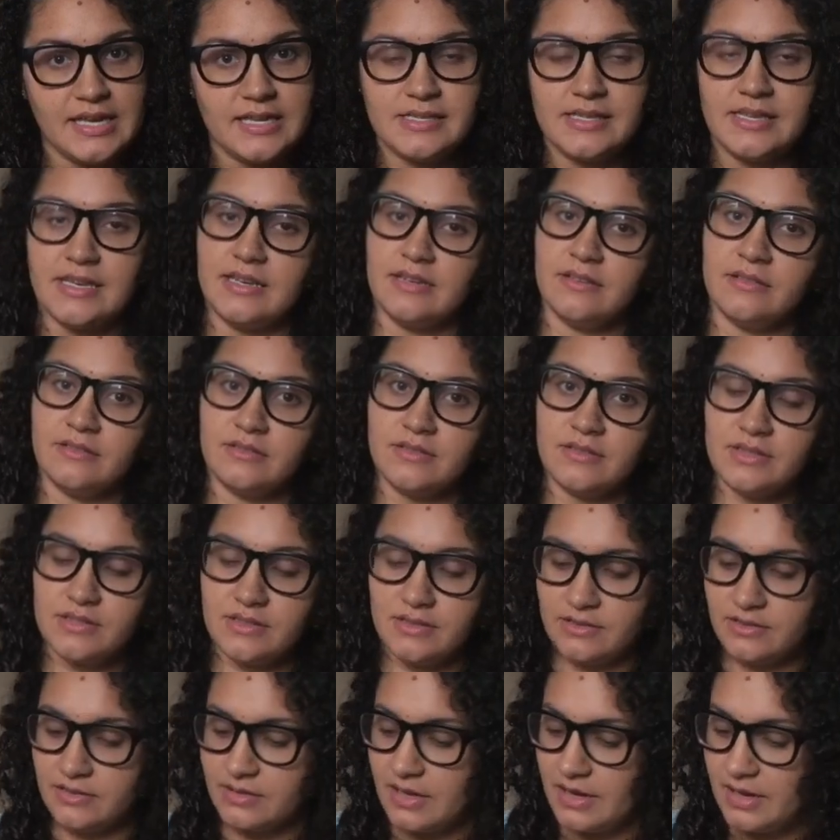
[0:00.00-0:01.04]
easy
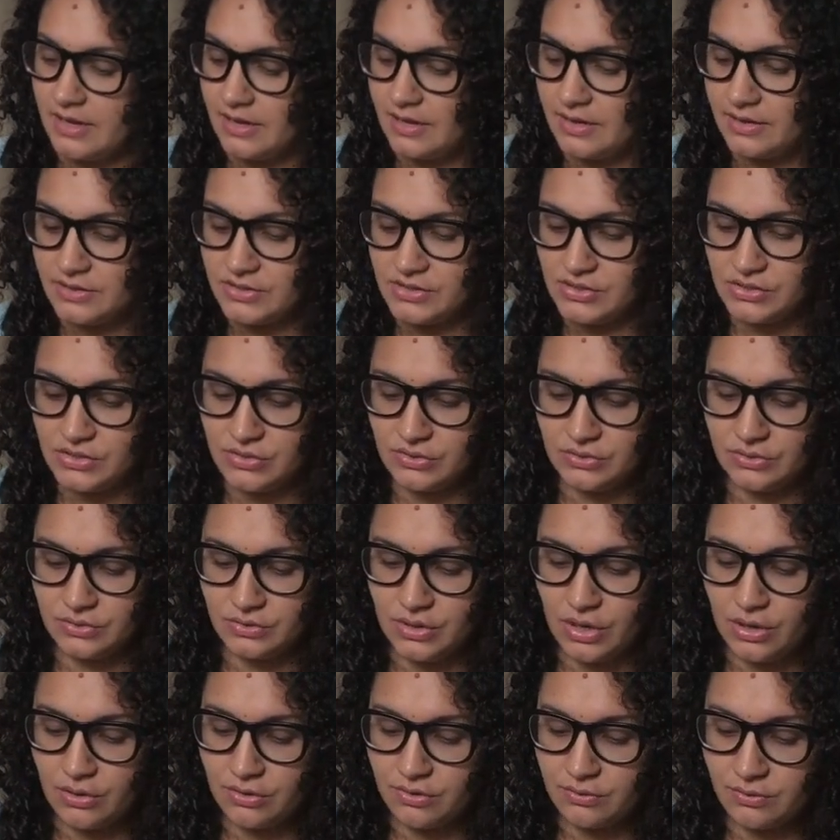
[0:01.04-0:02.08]
to
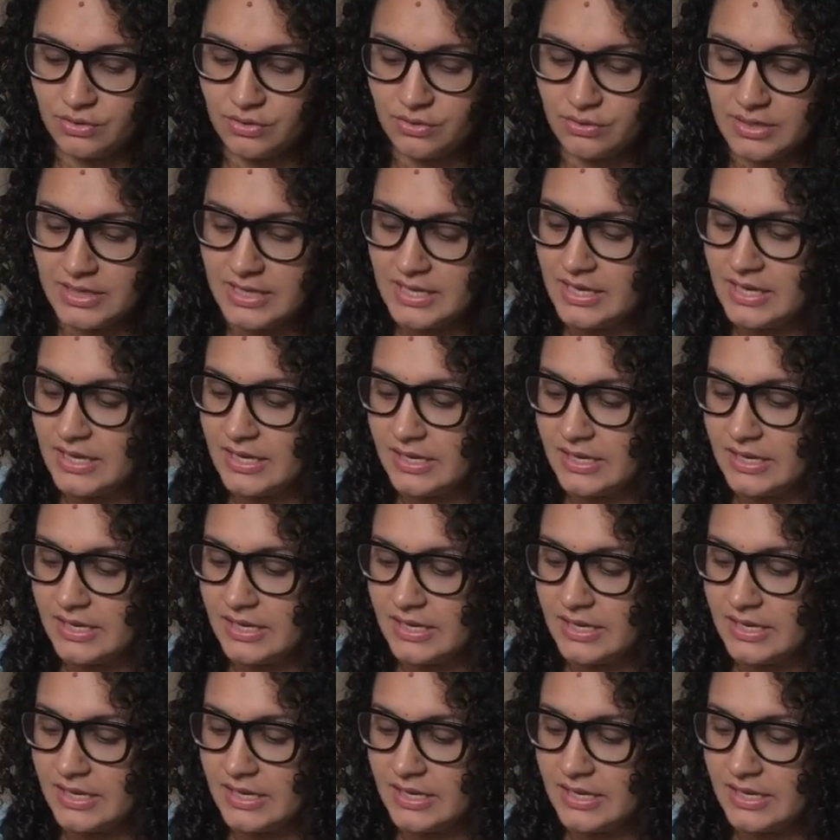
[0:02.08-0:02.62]
go through.